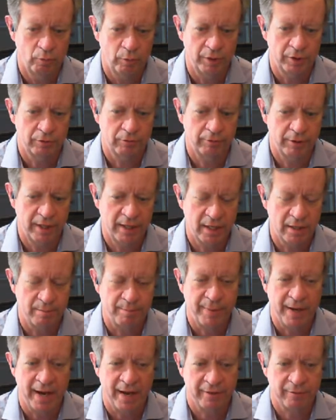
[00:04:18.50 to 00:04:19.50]
we
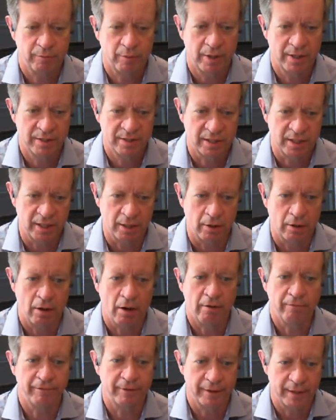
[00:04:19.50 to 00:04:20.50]
created pathways to get
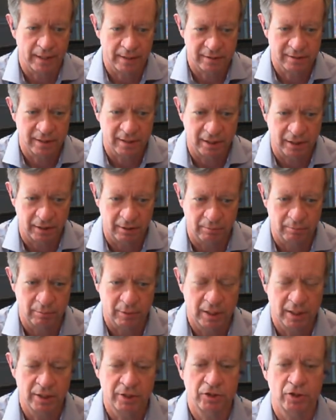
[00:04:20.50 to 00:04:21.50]
off of that
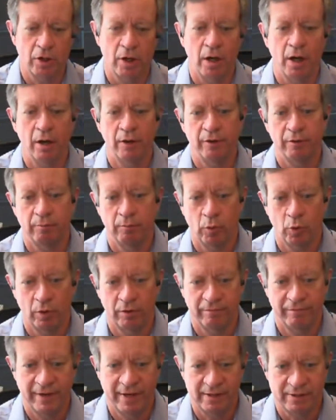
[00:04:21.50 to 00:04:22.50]
team into other
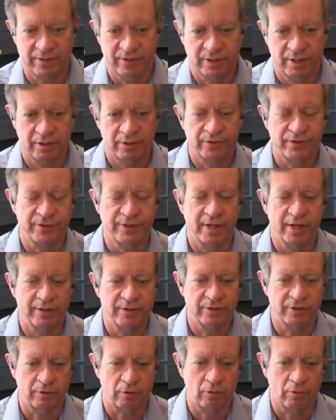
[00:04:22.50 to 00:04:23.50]
more advanced skill
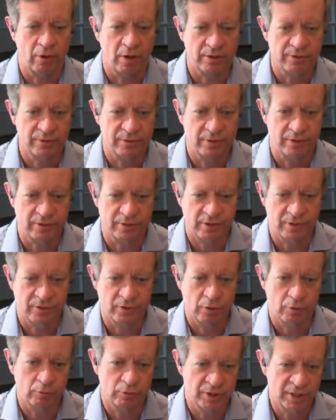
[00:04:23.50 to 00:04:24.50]
sets across the
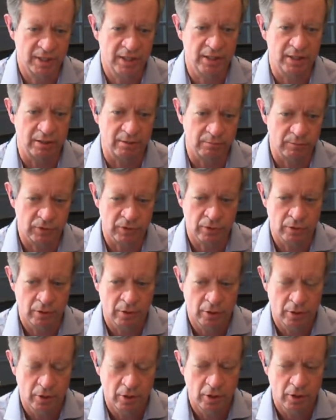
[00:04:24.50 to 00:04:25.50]
CISO teams
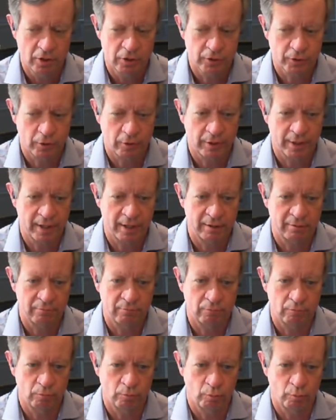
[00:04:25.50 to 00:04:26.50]
so that
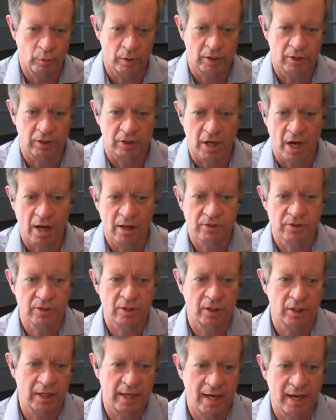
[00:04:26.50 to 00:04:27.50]
we could
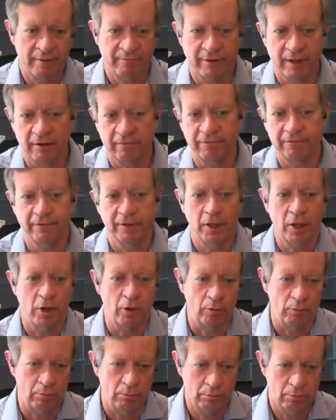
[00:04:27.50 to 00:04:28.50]
constantly have that
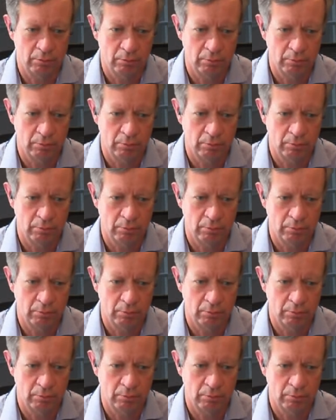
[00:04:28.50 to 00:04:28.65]
flow.